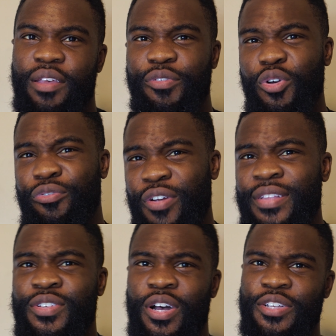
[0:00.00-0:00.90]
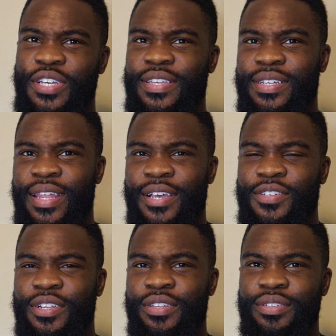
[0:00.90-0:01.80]
If your friends aren't chasing
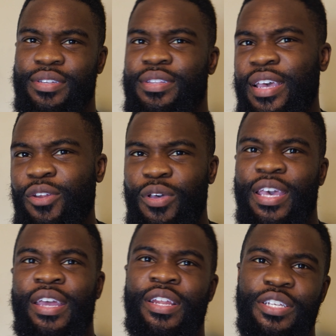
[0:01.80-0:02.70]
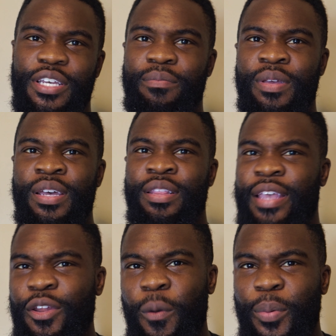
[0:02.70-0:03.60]
excellence, they're not hitting the gym,
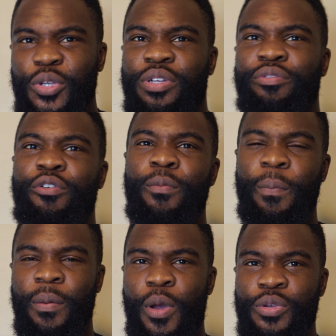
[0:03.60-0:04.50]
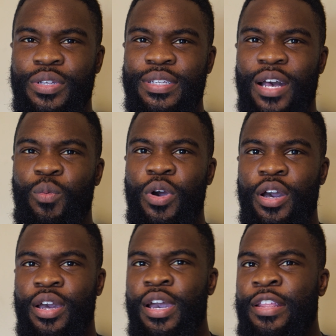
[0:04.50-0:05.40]
they're not pushing for more promotions at
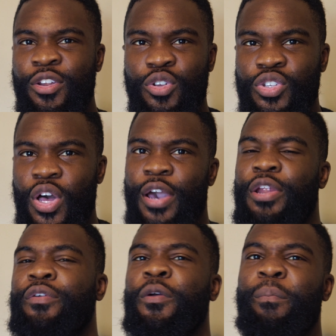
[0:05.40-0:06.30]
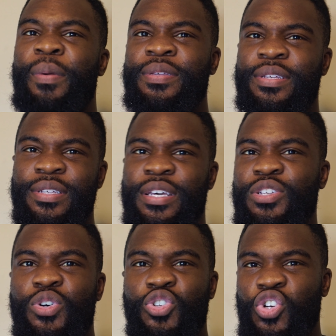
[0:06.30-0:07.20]
work, they're not starting their own
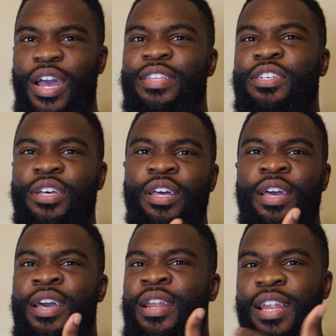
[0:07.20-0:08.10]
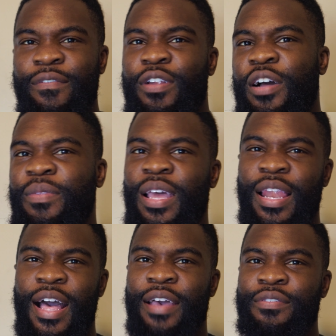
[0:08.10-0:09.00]
businesses or trying to level up their
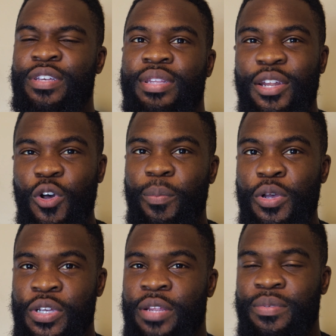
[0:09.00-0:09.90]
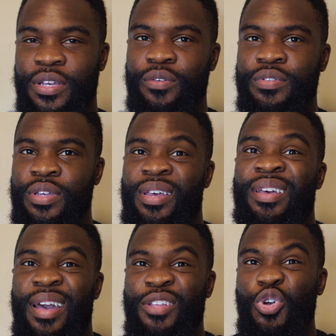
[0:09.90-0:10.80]
lives, they're not pushing themselves,
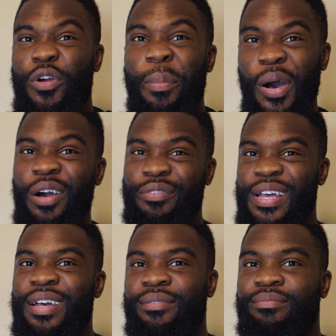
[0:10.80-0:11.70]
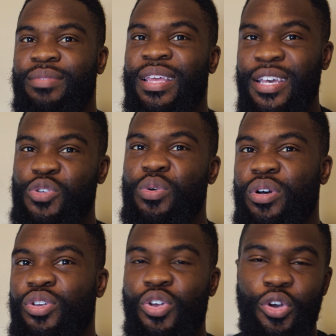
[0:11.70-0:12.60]
and you're a part of that, then guess
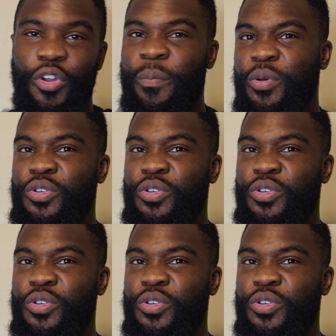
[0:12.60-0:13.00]
what? You're not gonna